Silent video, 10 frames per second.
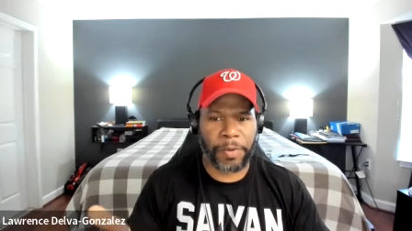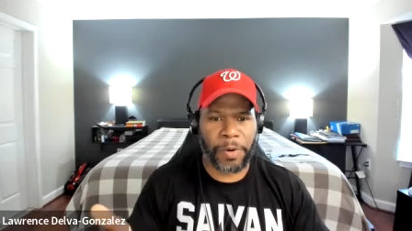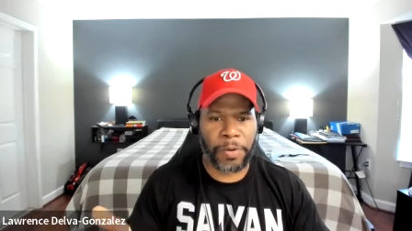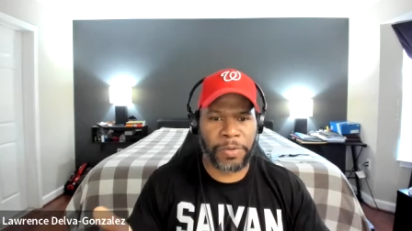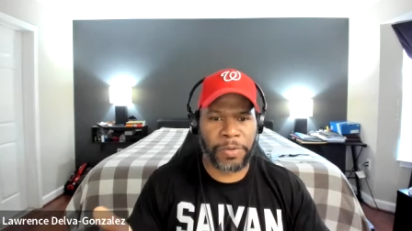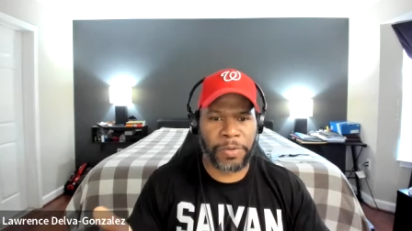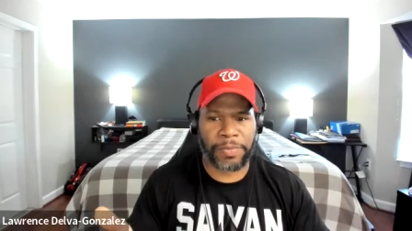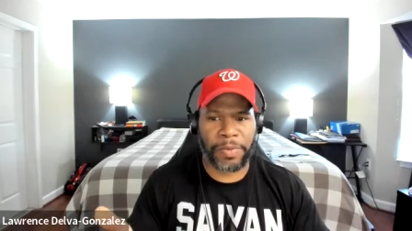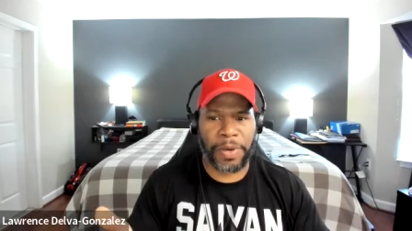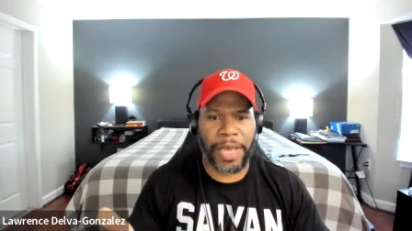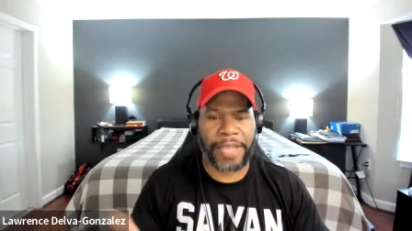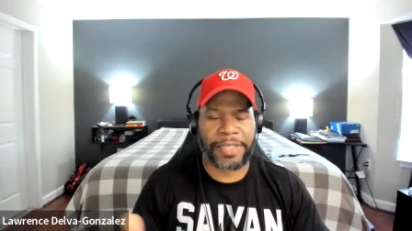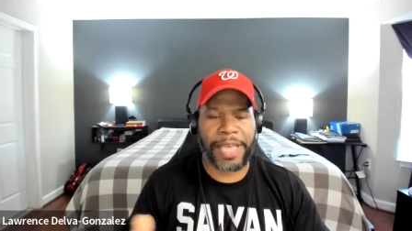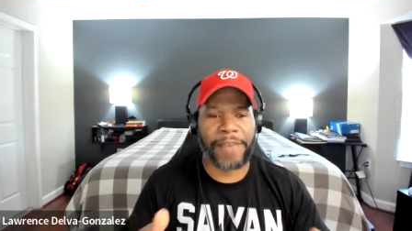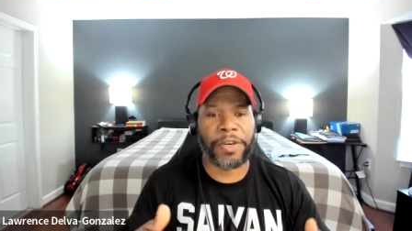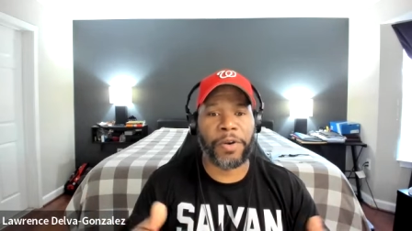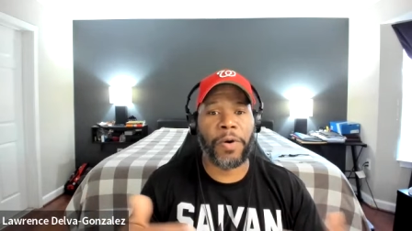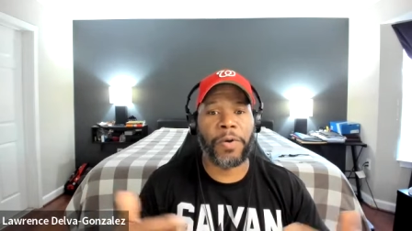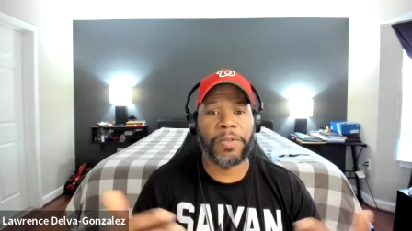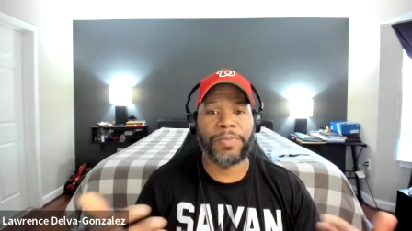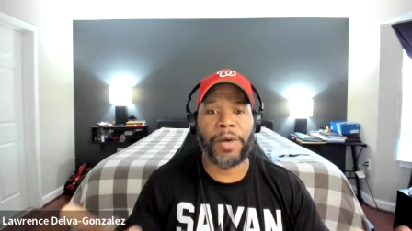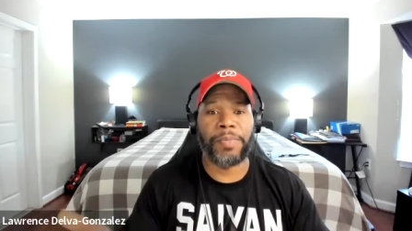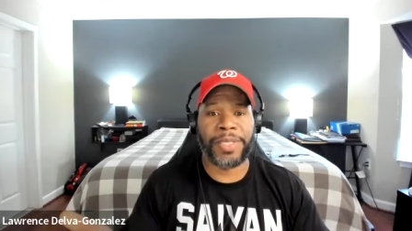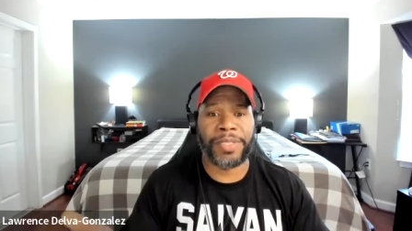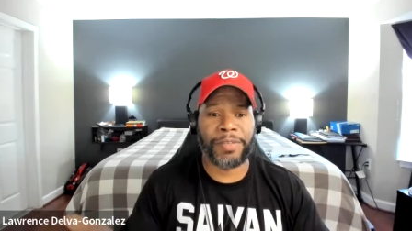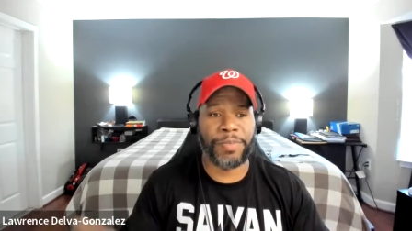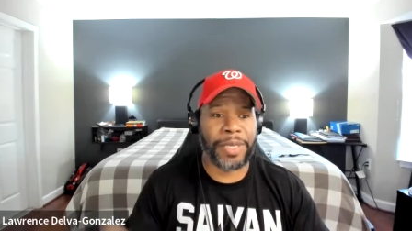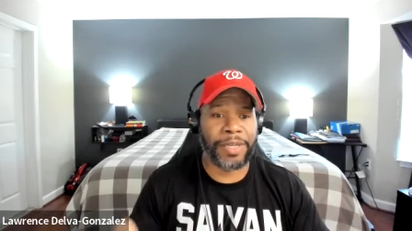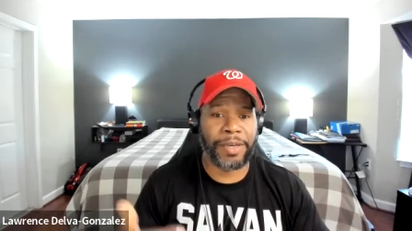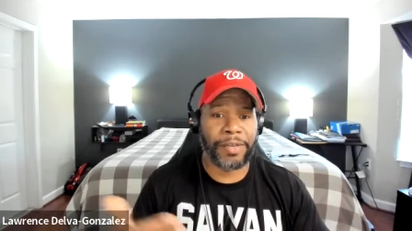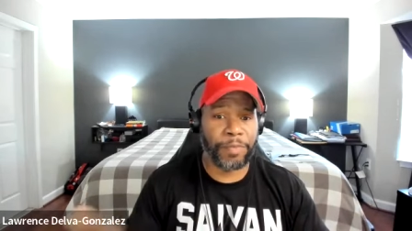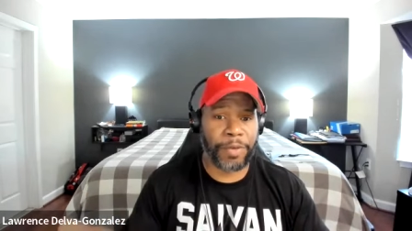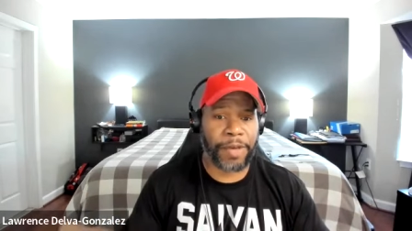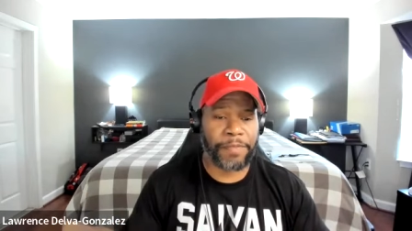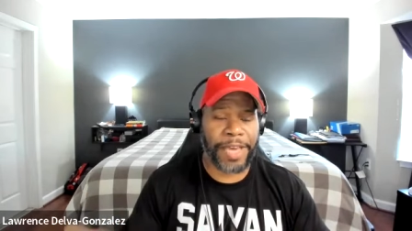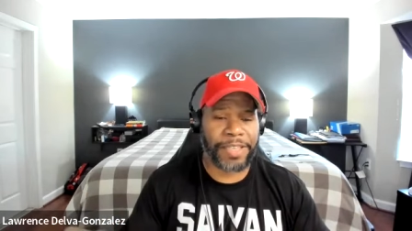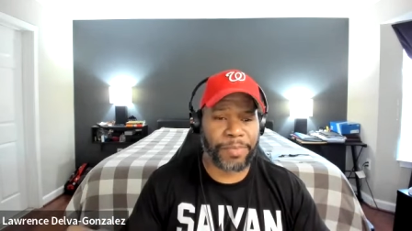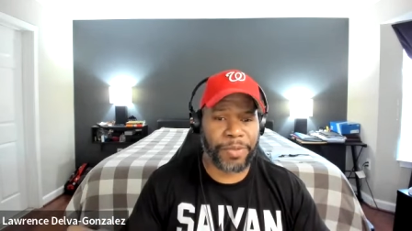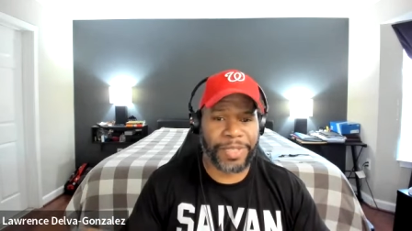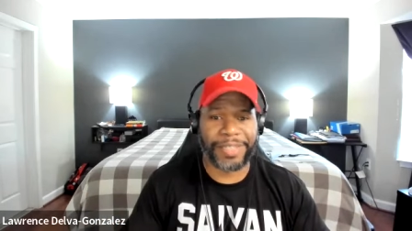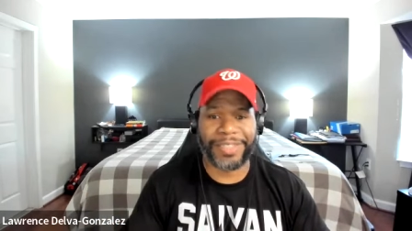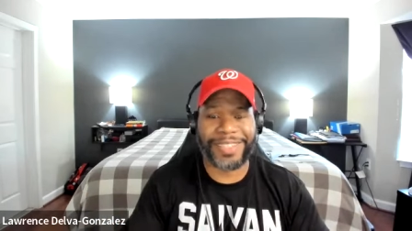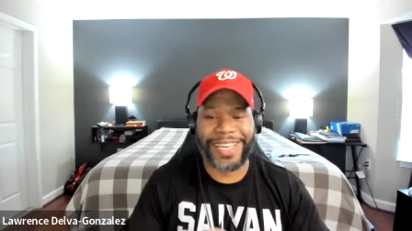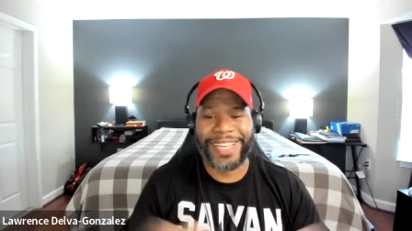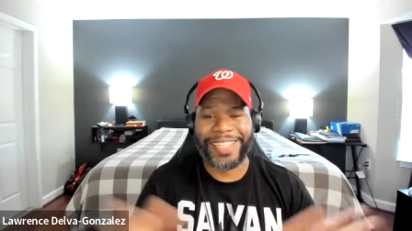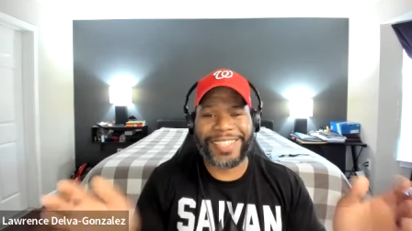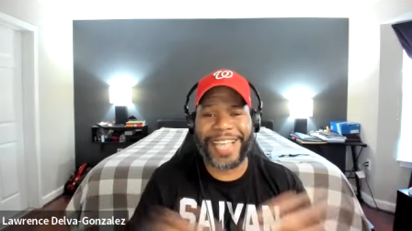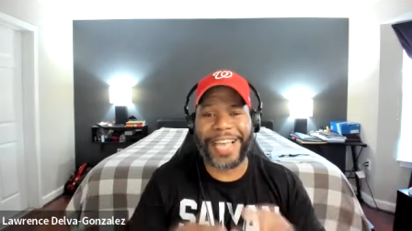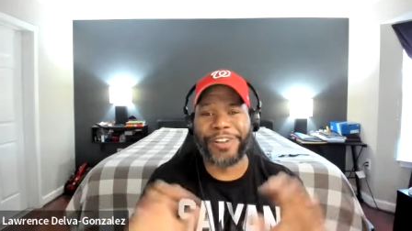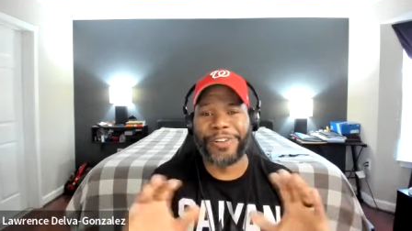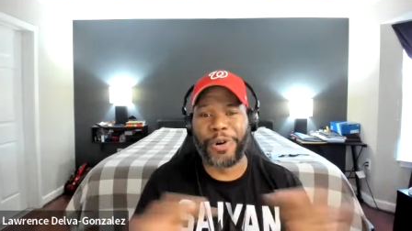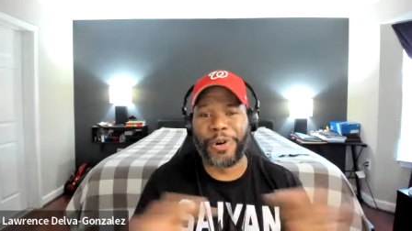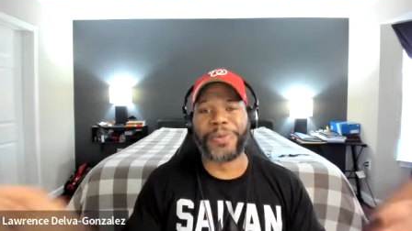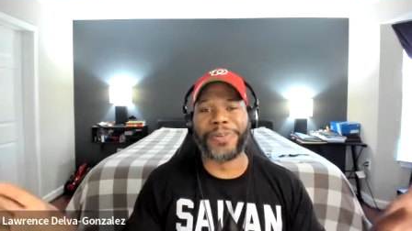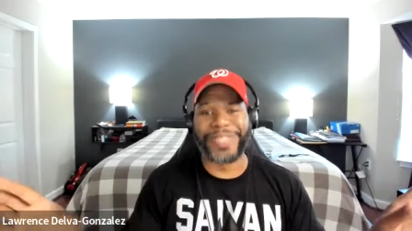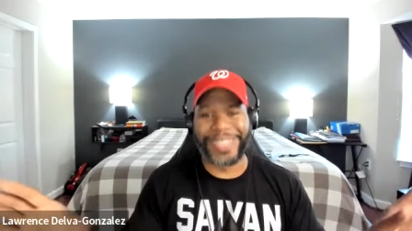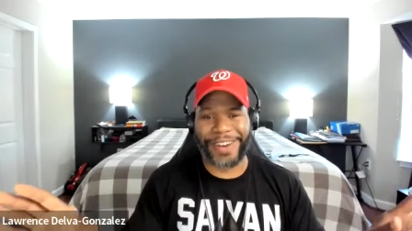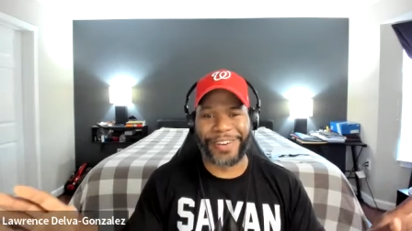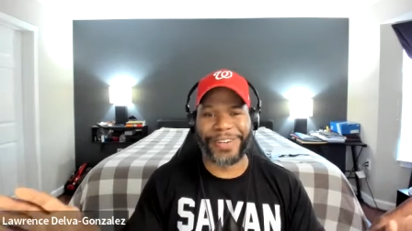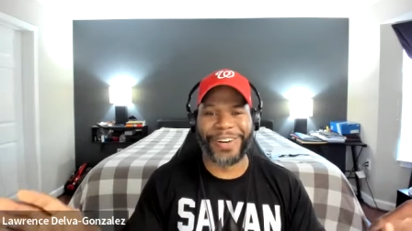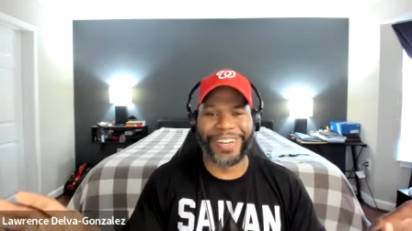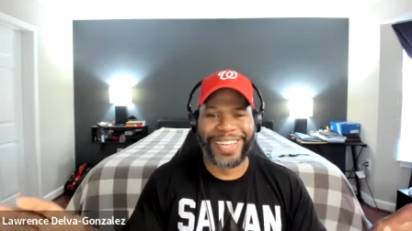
roles, as well as having her own small business, being a uh, fashion boutique. This this is not a normal scenario